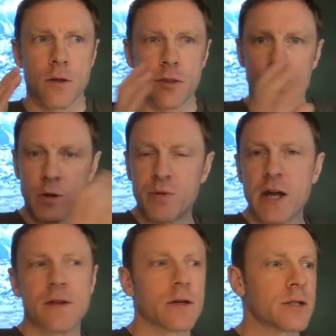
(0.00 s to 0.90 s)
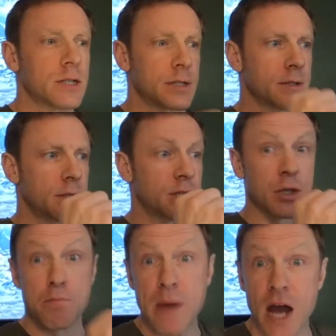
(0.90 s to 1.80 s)
the rebreathers, the
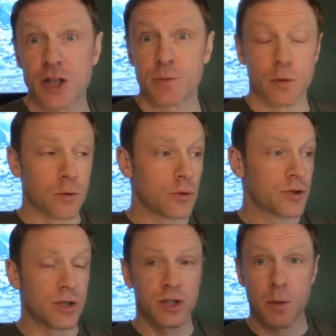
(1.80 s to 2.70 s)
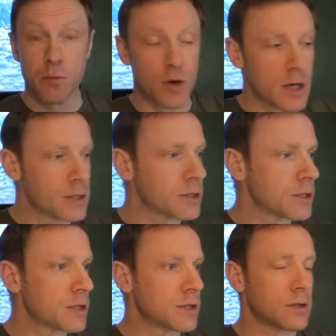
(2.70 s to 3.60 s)
submersibles, the
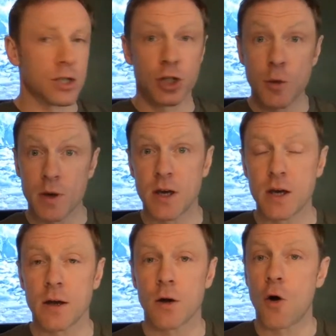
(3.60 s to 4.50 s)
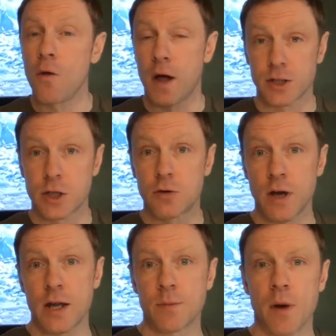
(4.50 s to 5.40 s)
submarines, the scuba gear, all that's
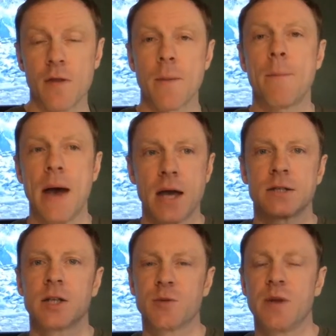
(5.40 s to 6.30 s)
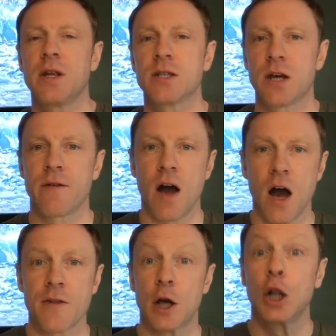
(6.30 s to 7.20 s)
great. But the best experiences I've
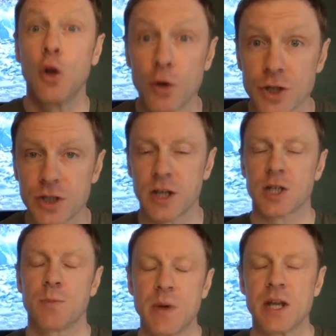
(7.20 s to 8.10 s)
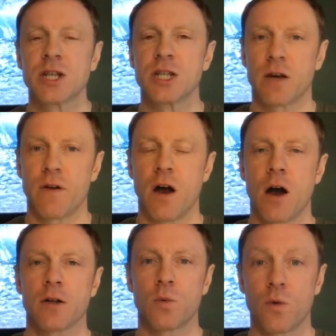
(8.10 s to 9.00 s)
had, the closest experiences I've
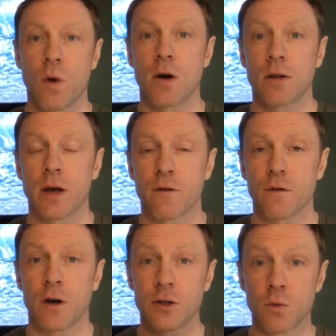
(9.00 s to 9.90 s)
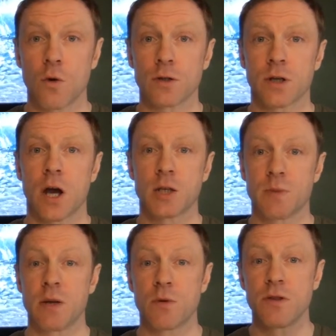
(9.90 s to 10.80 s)
had with wildlife underwater has
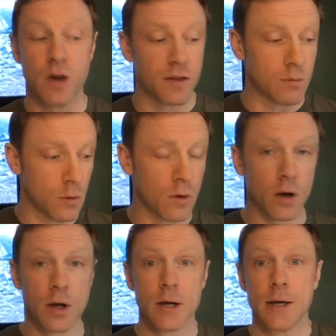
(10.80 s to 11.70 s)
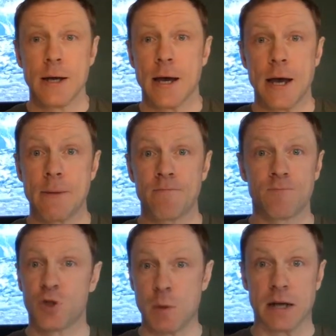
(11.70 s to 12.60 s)
been with nothing more
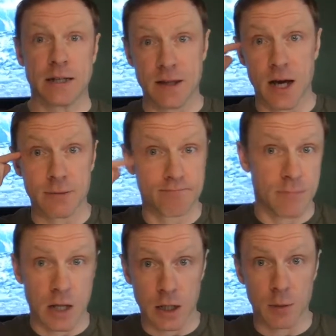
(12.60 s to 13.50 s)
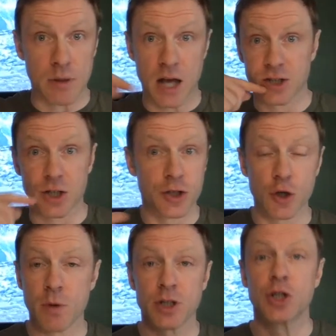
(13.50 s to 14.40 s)
dramatic than a little plastic
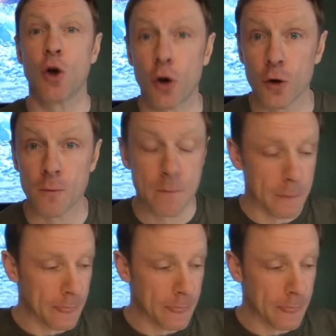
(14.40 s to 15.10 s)
tube, a snorkel.